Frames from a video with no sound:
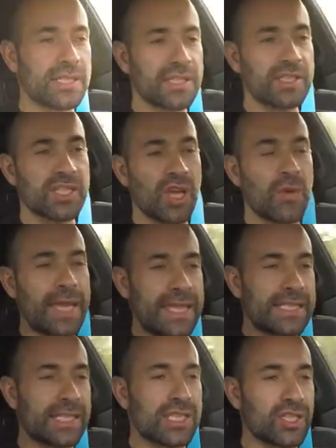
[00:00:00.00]
so
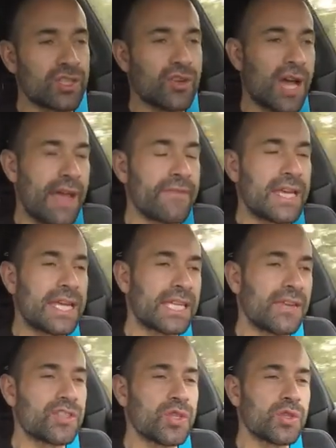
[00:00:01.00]
easy to drive,
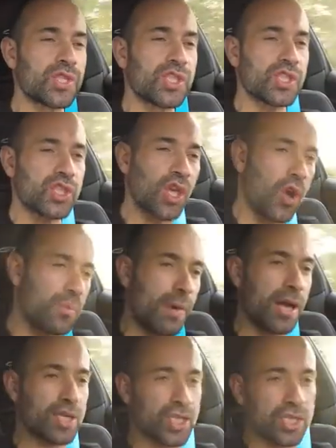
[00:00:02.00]
gives you so
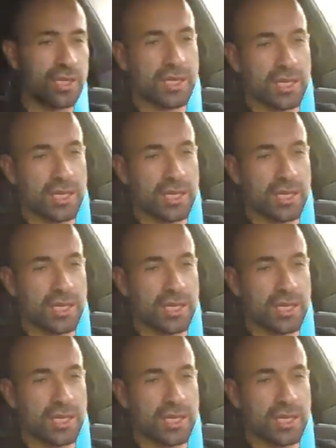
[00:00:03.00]
much